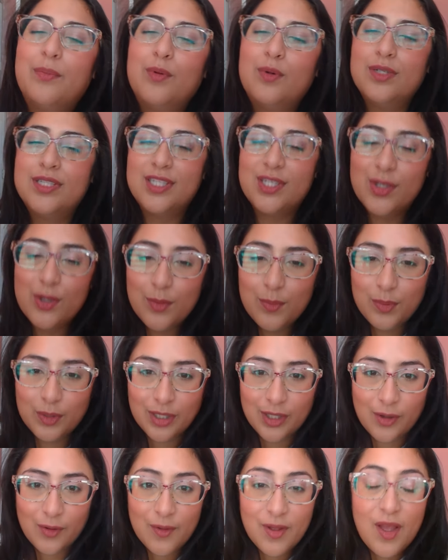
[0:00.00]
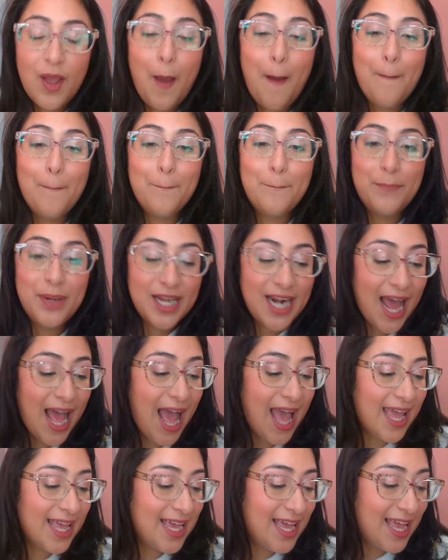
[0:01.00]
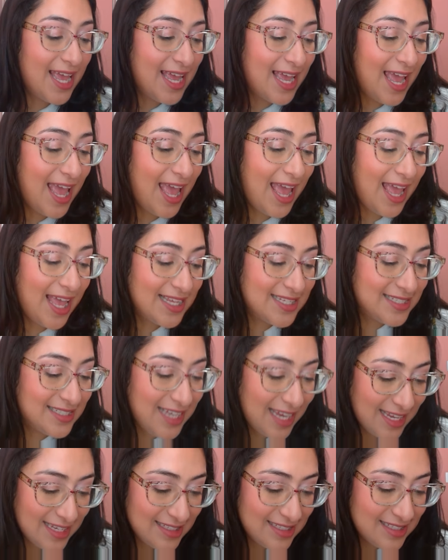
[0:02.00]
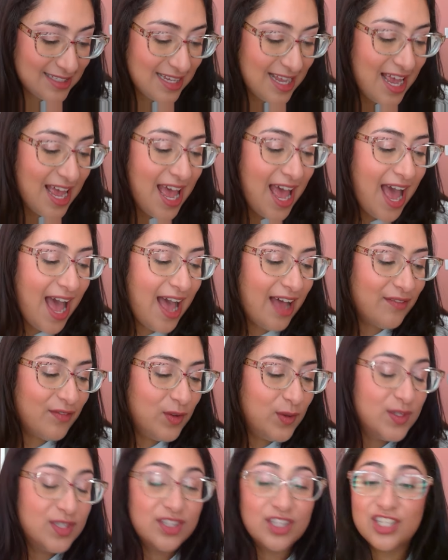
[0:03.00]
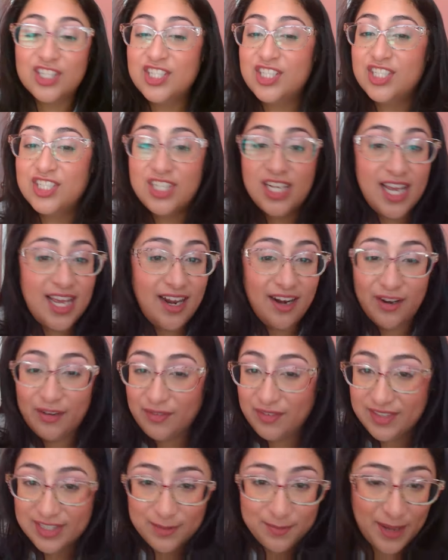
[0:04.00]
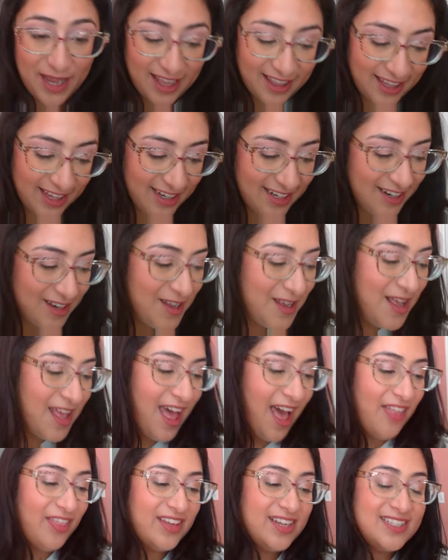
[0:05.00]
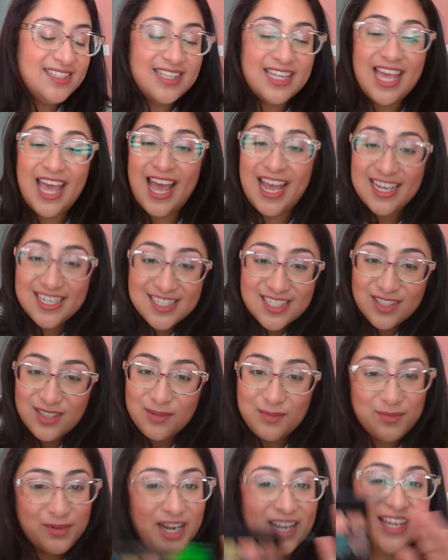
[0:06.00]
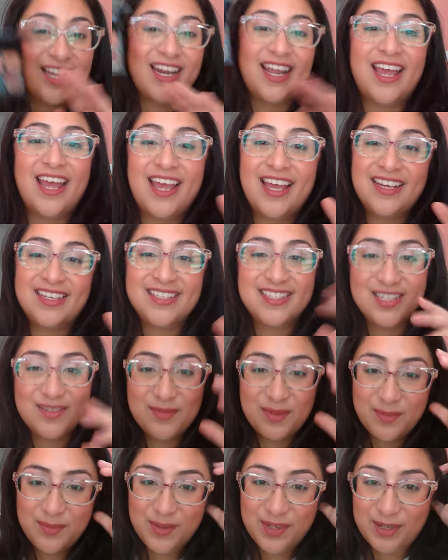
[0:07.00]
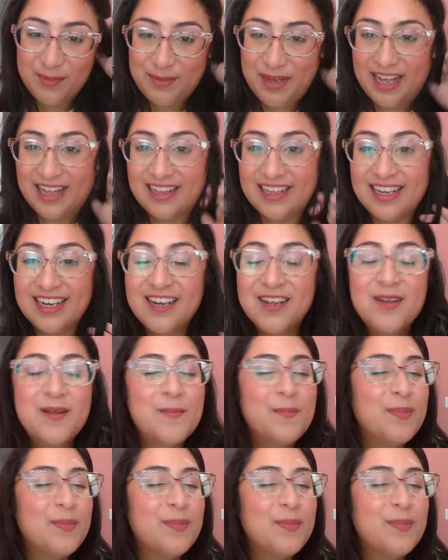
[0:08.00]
pulled too blue. But I since have used the shit of this palette, and that is the Angela Bright Exuma Beauty palette.